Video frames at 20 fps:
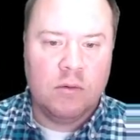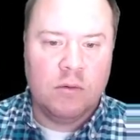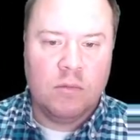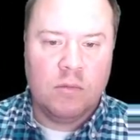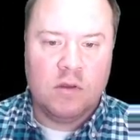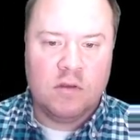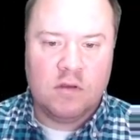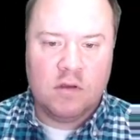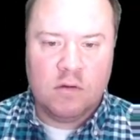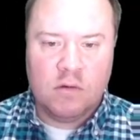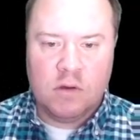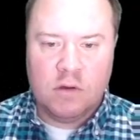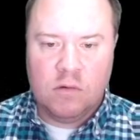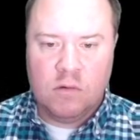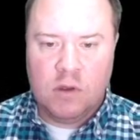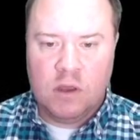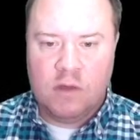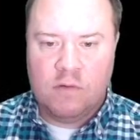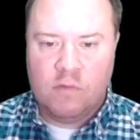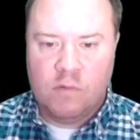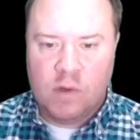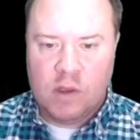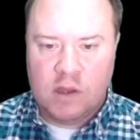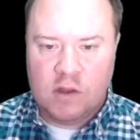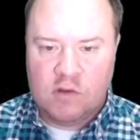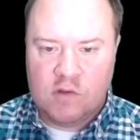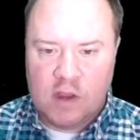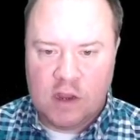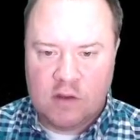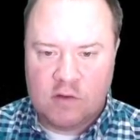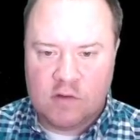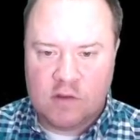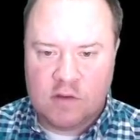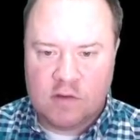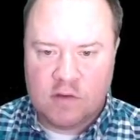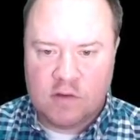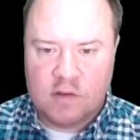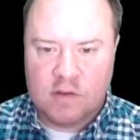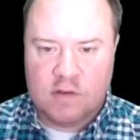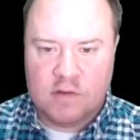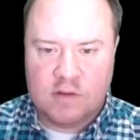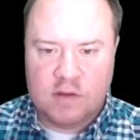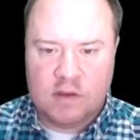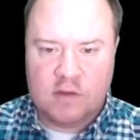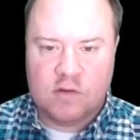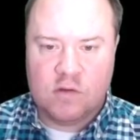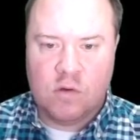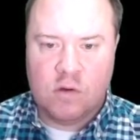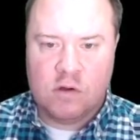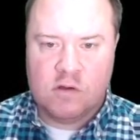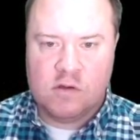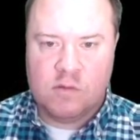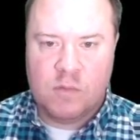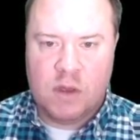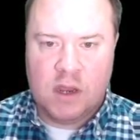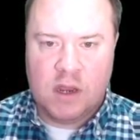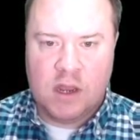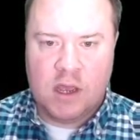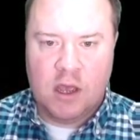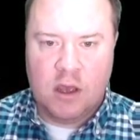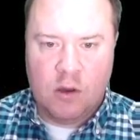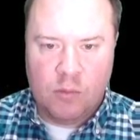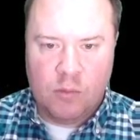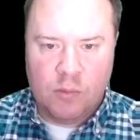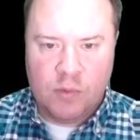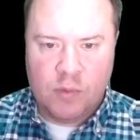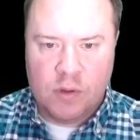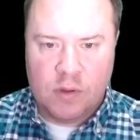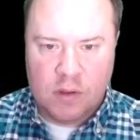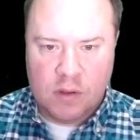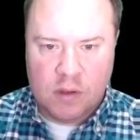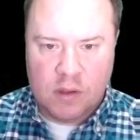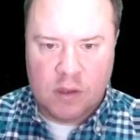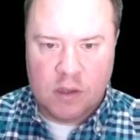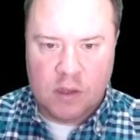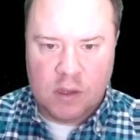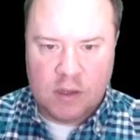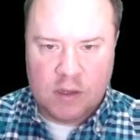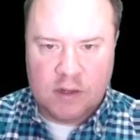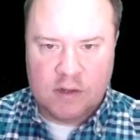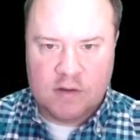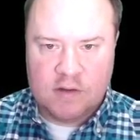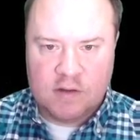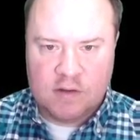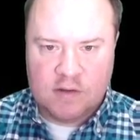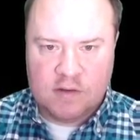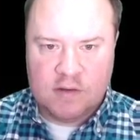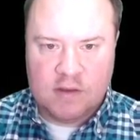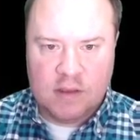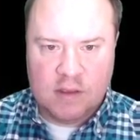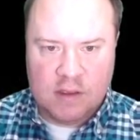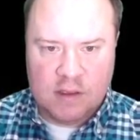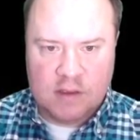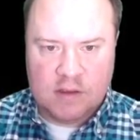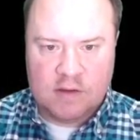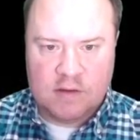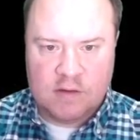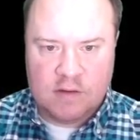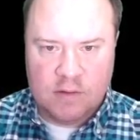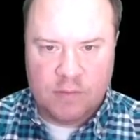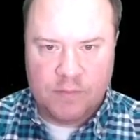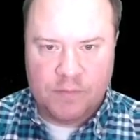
So if we change this to the z-scores, it might help to see this.